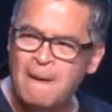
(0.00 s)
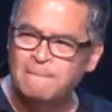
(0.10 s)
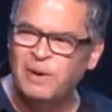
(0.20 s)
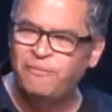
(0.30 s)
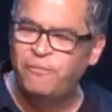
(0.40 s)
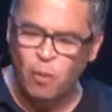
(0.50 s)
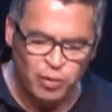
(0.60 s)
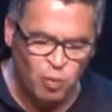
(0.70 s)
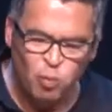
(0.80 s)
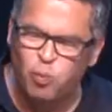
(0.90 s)
before
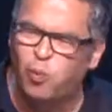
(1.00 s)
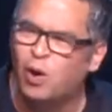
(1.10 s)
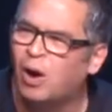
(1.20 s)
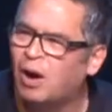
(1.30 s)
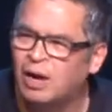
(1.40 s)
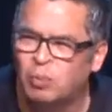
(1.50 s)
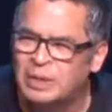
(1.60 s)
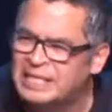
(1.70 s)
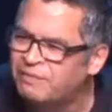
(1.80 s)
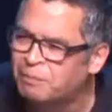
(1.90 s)
the word
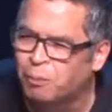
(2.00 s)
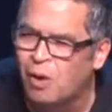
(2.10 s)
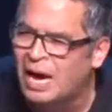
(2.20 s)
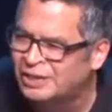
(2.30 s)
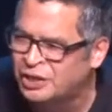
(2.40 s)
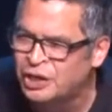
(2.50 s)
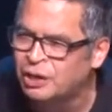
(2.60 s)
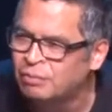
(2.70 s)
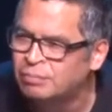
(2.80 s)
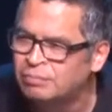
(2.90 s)
was even brought to you.
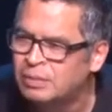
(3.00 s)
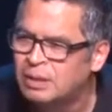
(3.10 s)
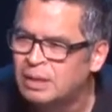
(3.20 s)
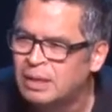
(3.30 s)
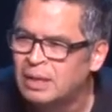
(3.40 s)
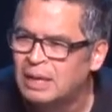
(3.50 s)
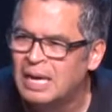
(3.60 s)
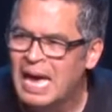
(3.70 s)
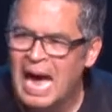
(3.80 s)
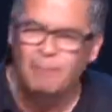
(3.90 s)
I